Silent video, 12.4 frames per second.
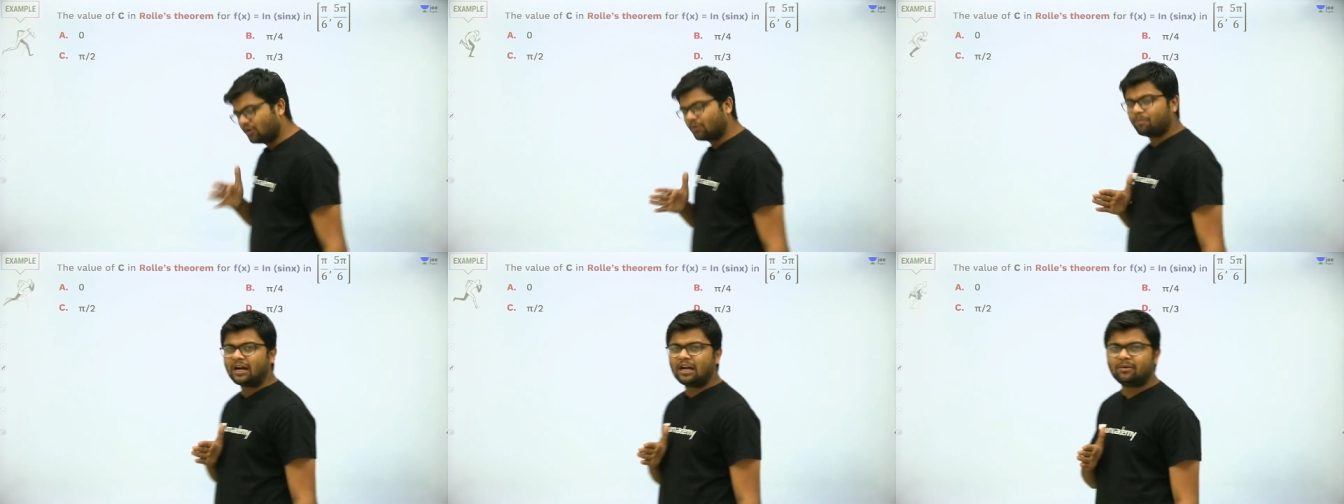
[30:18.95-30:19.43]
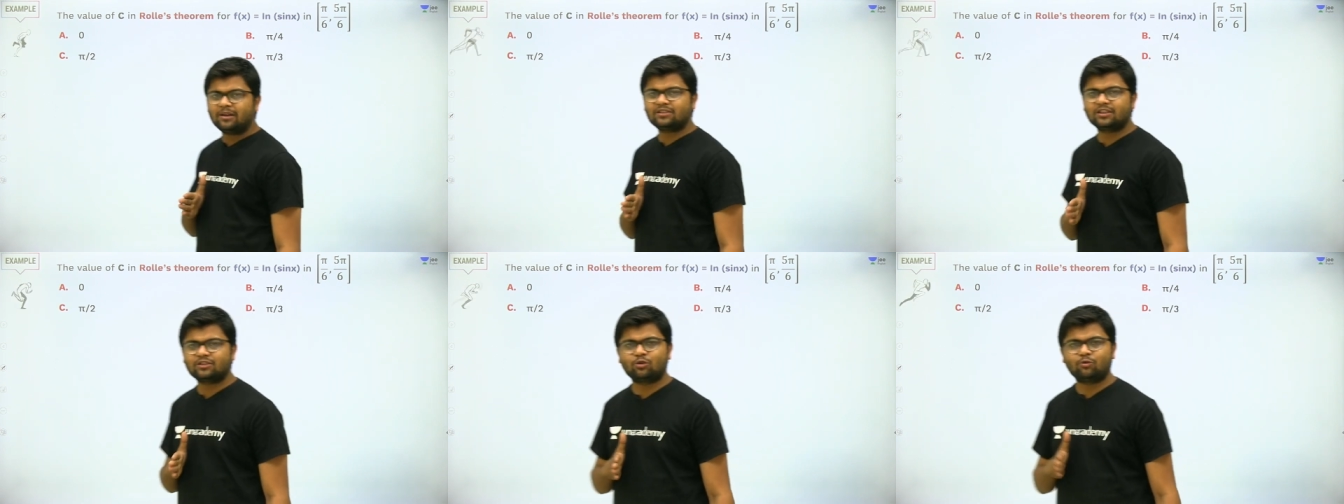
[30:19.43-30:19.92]
four pi by
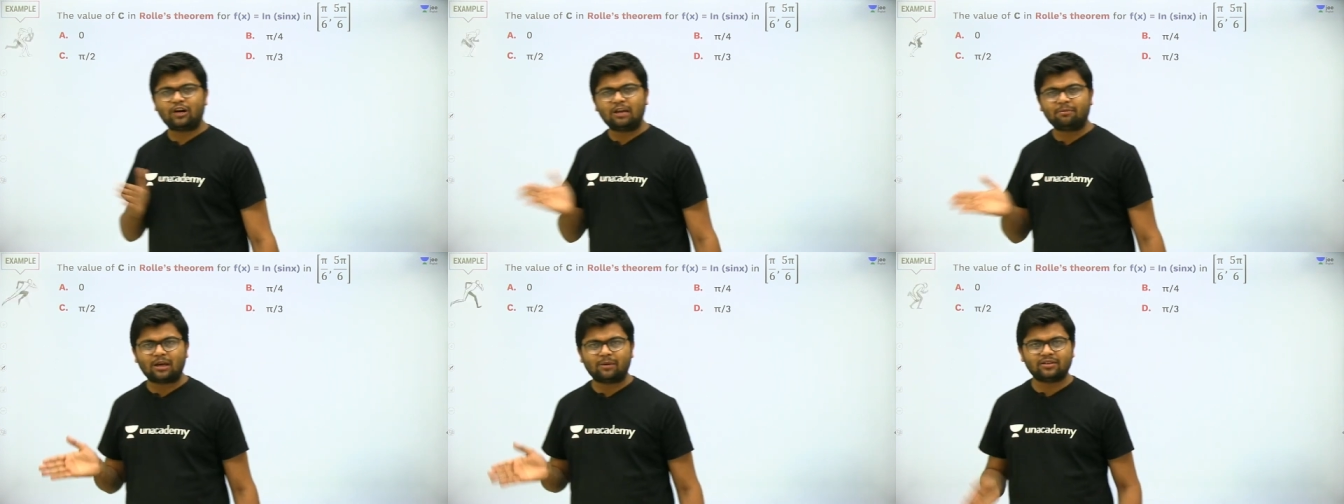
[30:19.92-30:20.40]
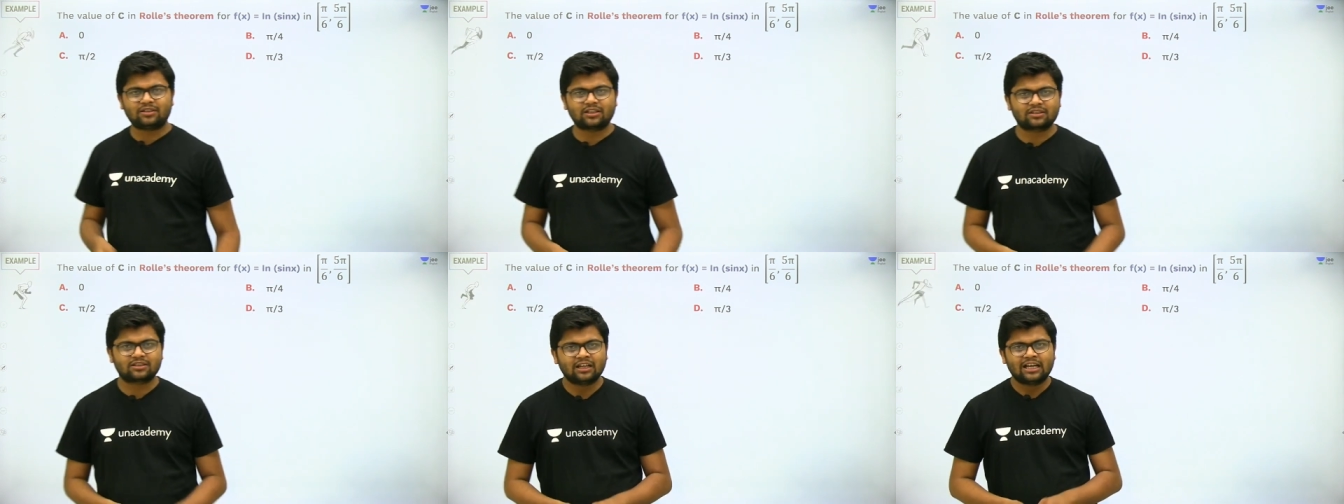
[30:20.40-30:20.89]
six to five pi by
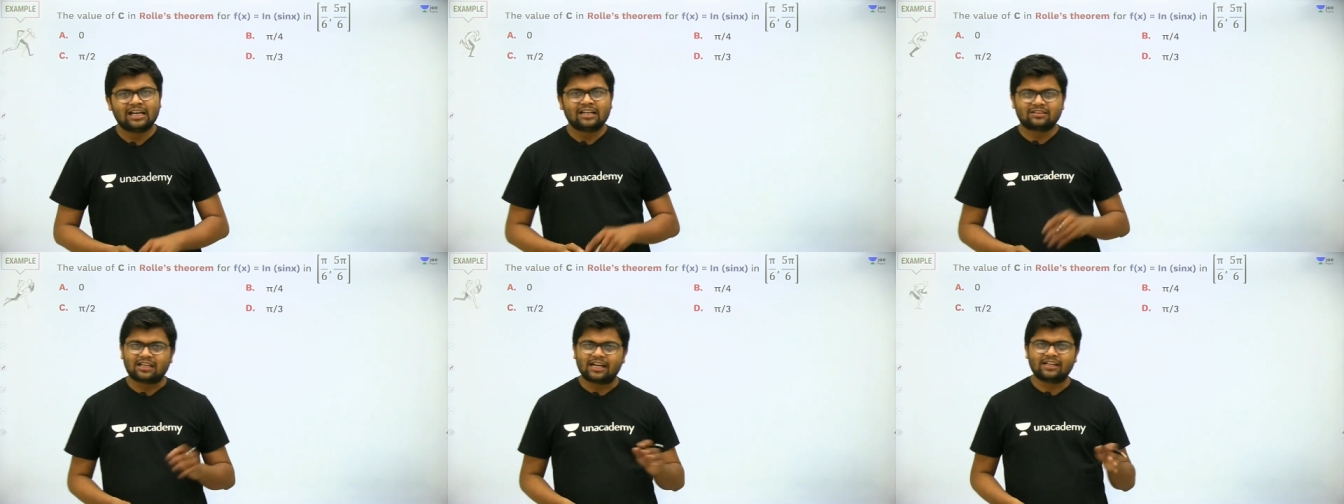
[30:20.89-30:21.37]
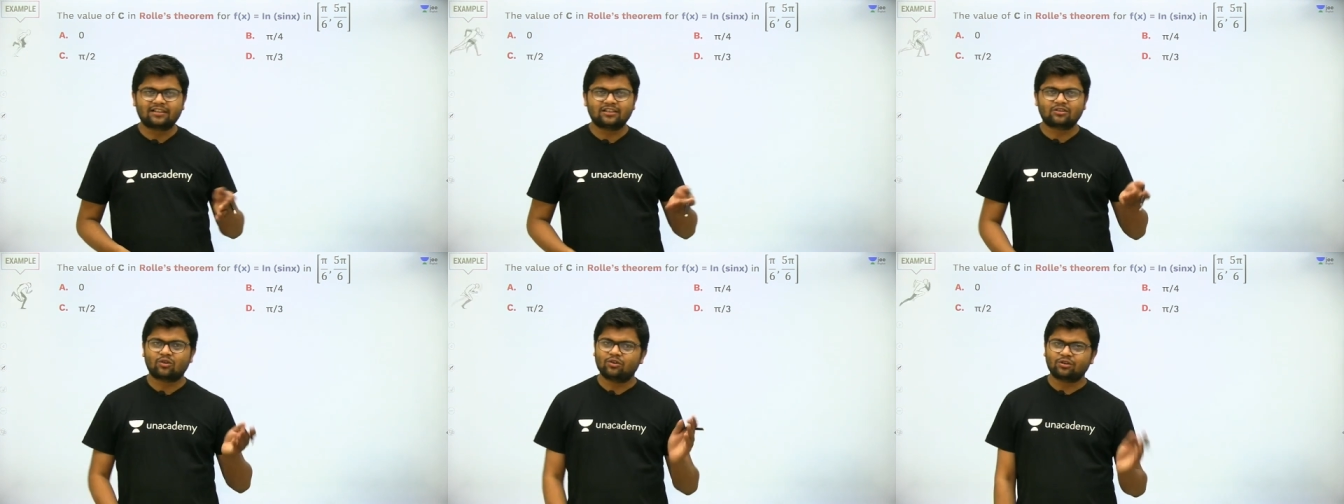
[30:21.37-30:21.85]
six, sin
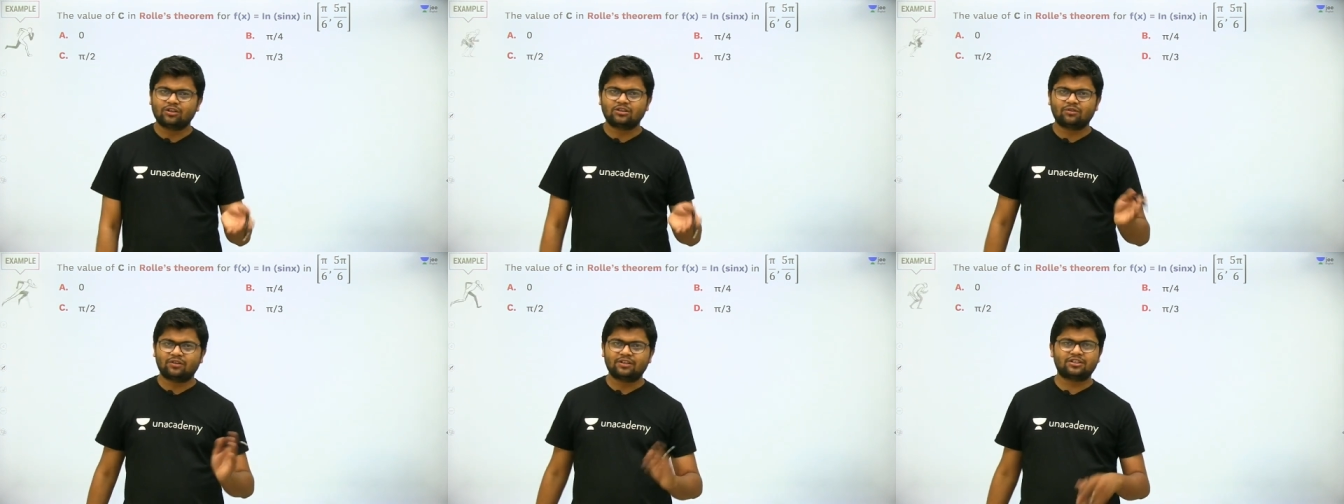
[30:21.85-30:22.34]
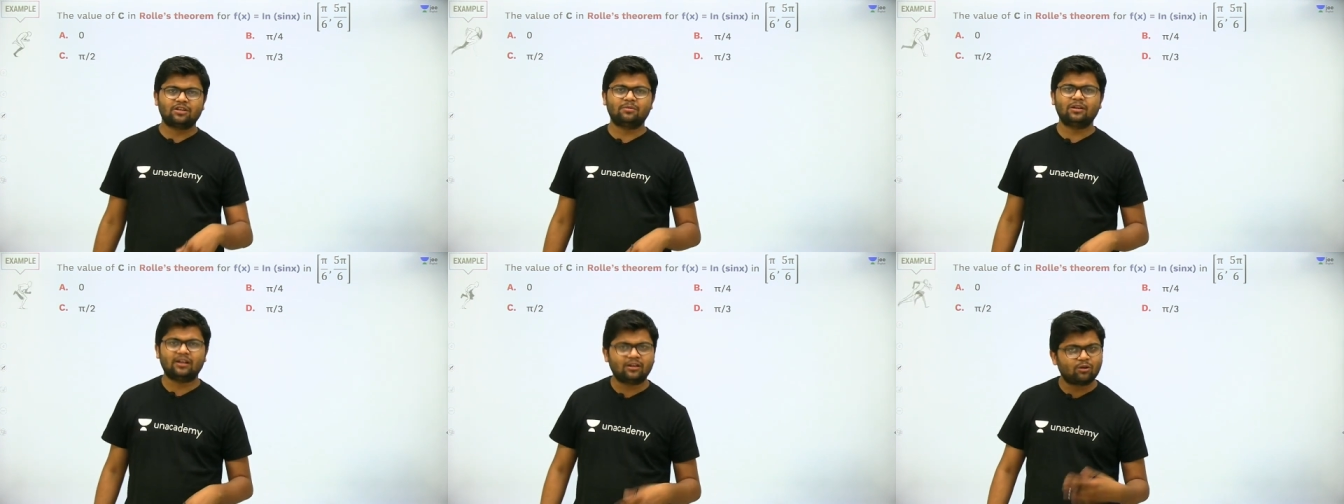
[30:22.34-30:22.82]
x is continuous,
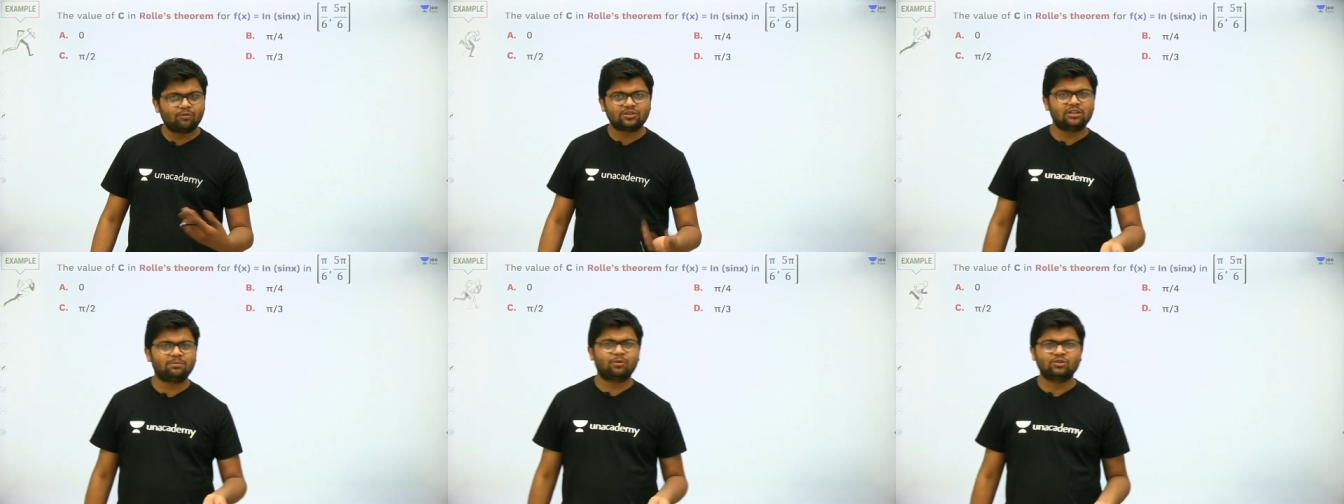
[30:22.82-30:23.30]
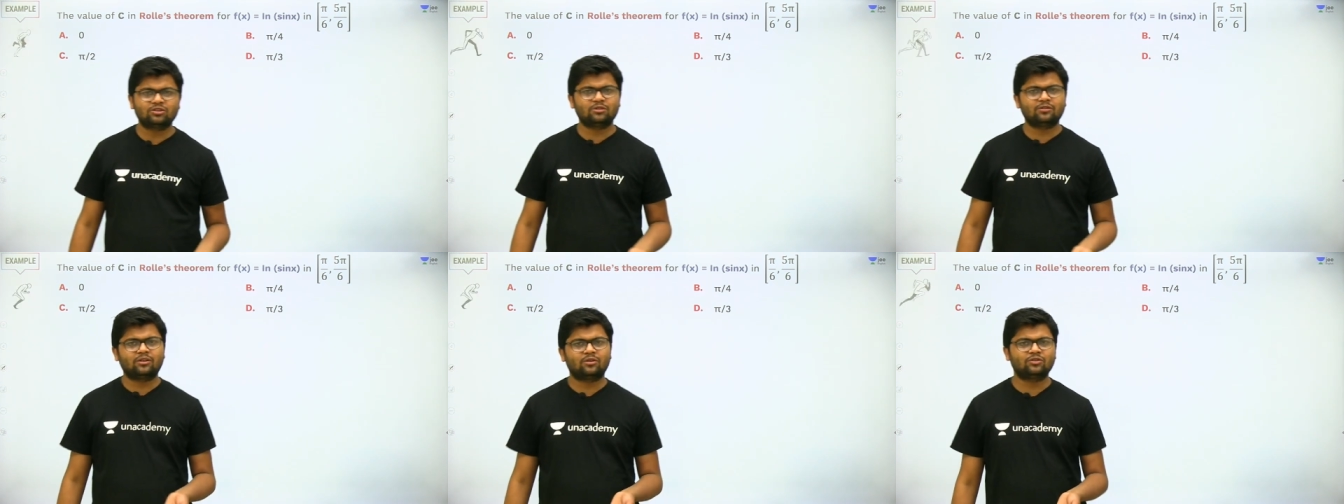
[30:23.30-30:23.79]
differentiable, and obviously
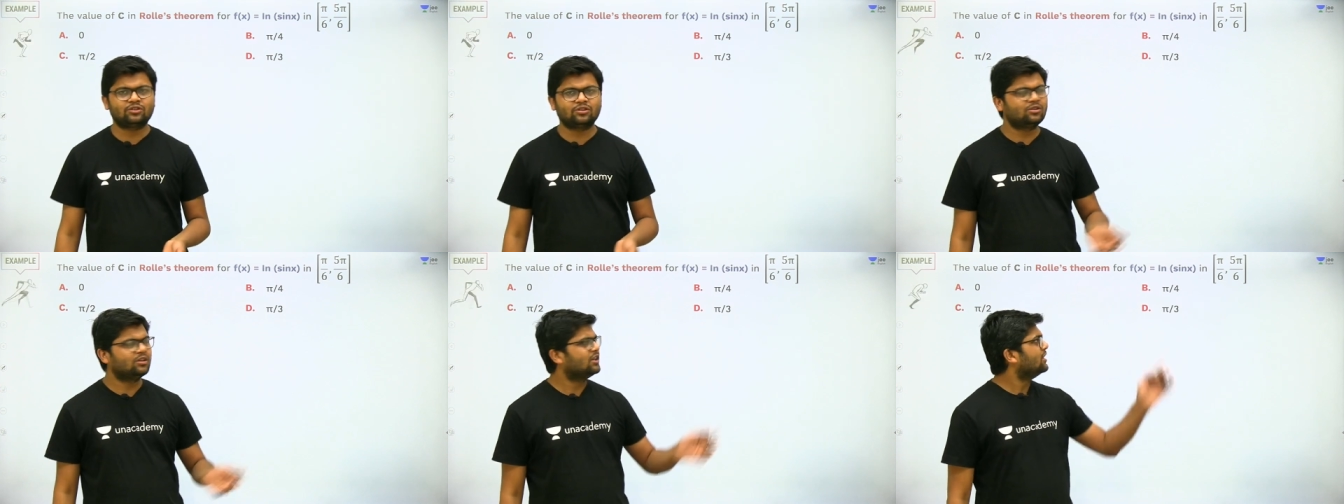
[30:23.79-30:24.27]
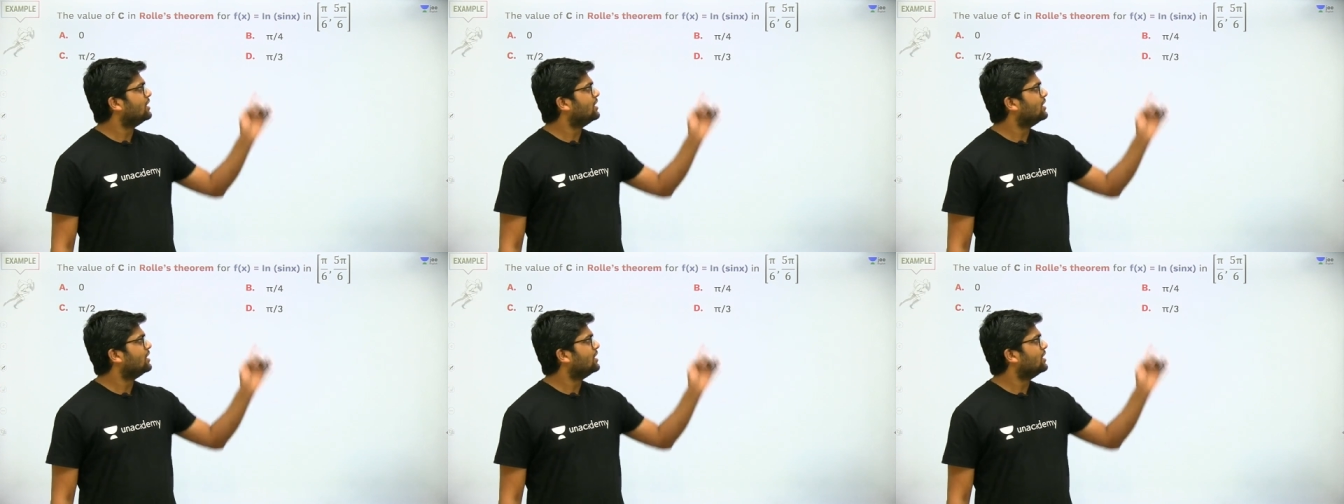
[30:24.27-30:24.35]
positive and non-zero.